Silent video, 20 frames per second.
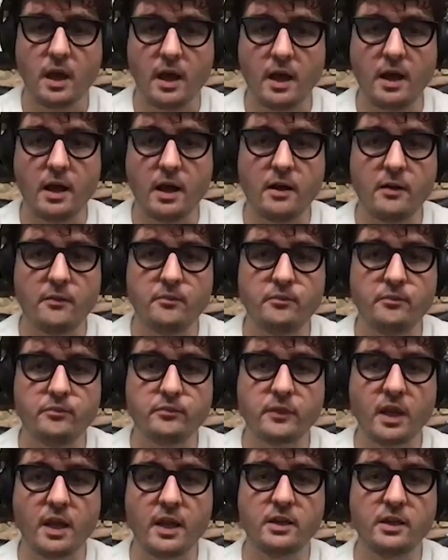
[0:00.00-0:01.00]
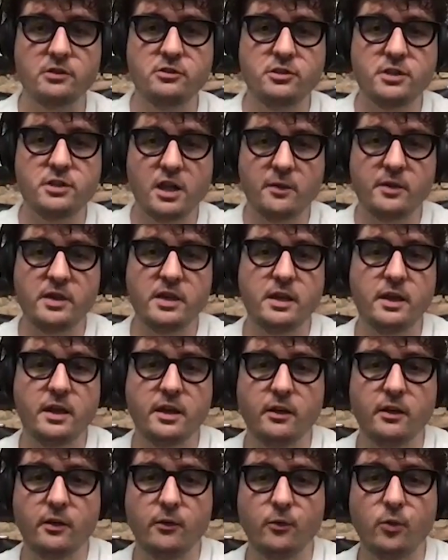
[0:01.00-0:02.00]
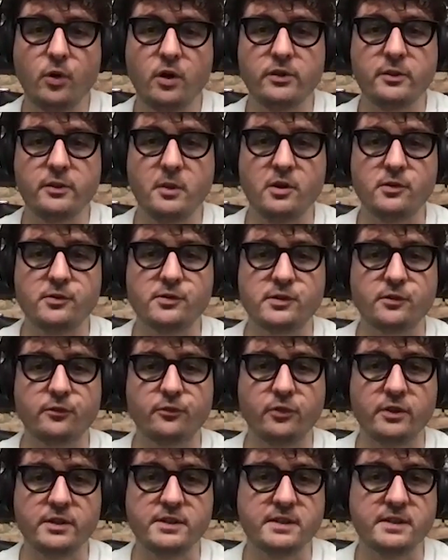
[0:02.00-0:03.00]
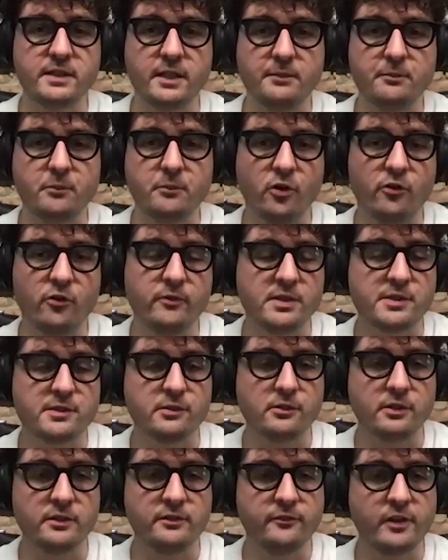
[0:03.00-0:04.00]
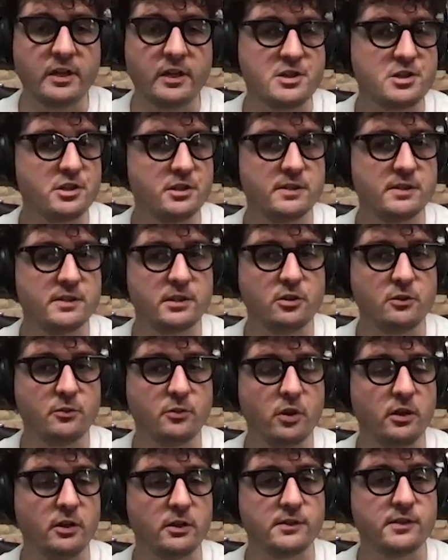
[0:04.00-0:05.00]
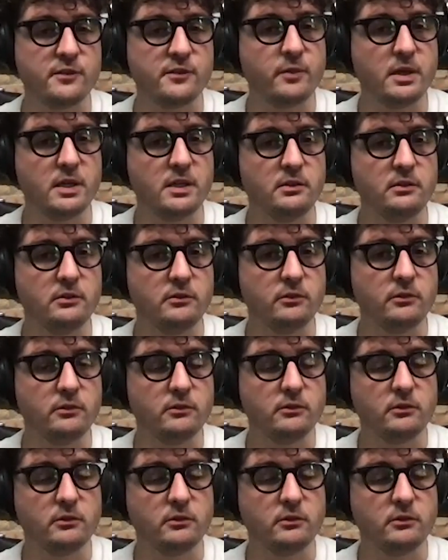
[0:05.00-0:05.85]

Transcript: And could you tell me what the most recent improvements or innovations in your products have been?